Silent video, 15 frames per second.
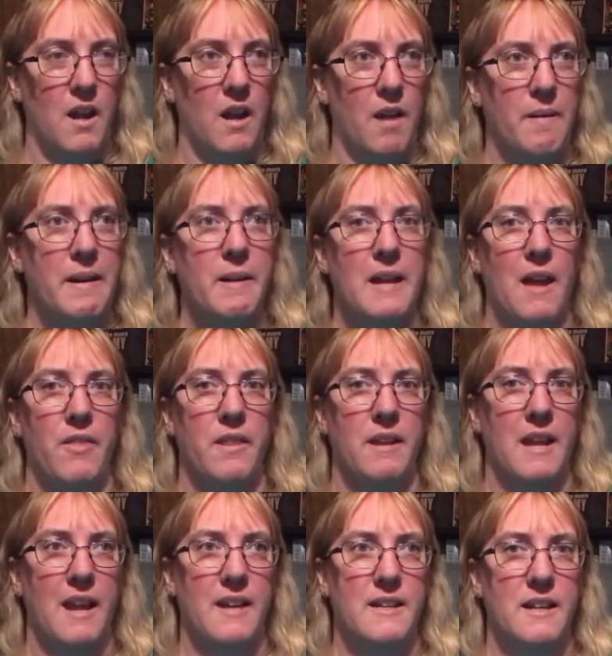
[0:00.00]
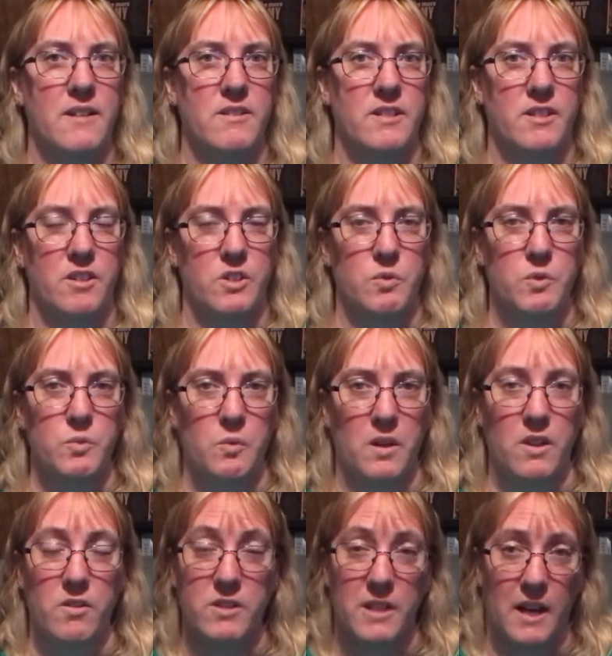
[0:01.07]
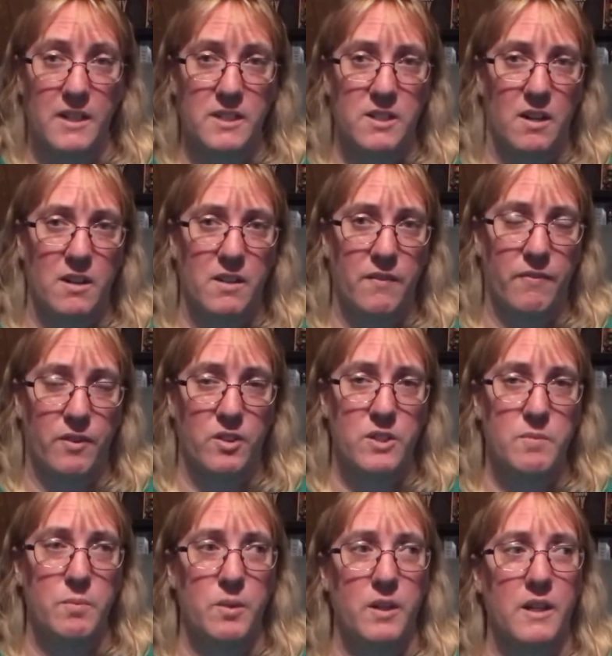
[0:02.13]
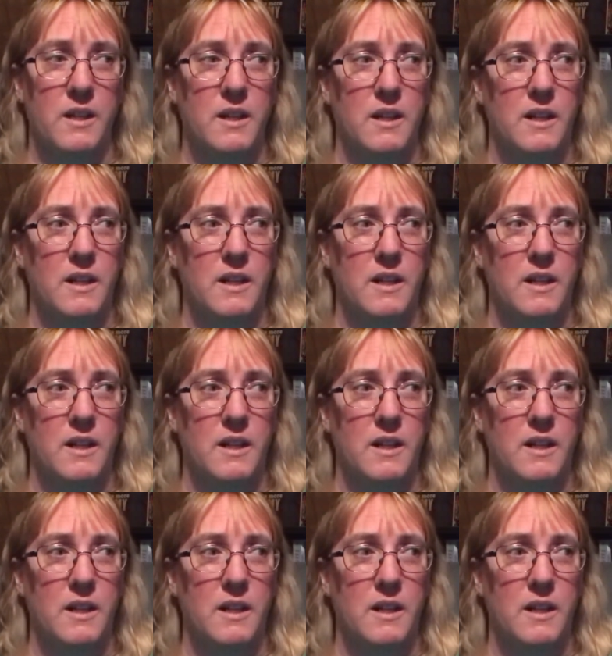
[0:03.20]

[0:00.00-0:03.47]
I mean, again, the Kate Daniels series was one of those, I started the first book,